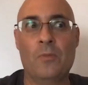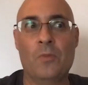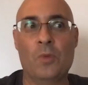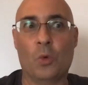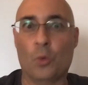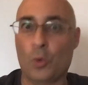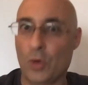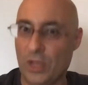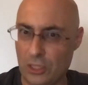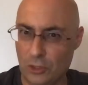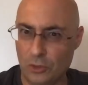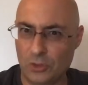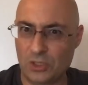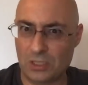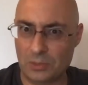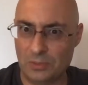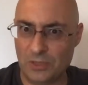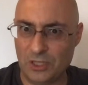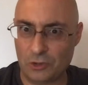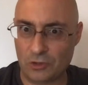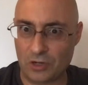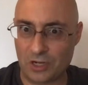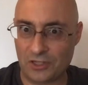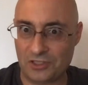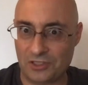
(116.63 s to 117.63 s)
We used to be
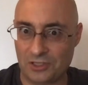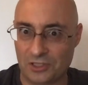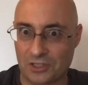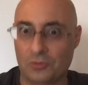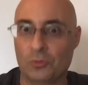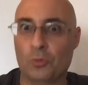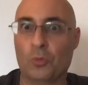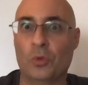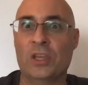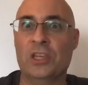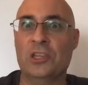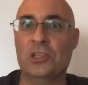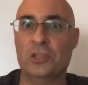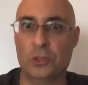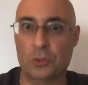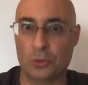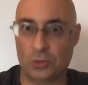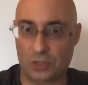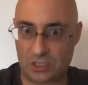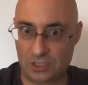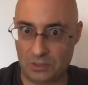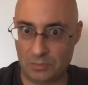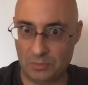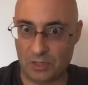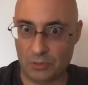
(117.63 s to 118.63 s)
trusted. We
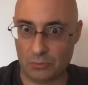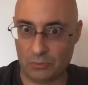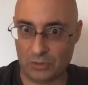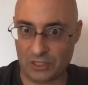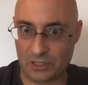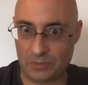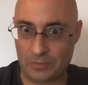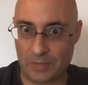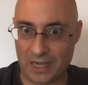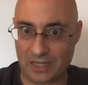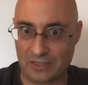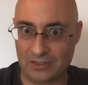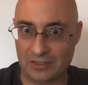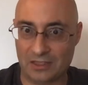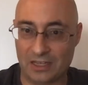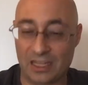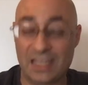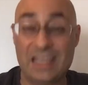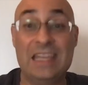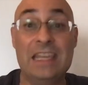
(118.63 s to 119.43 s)
used to be respected,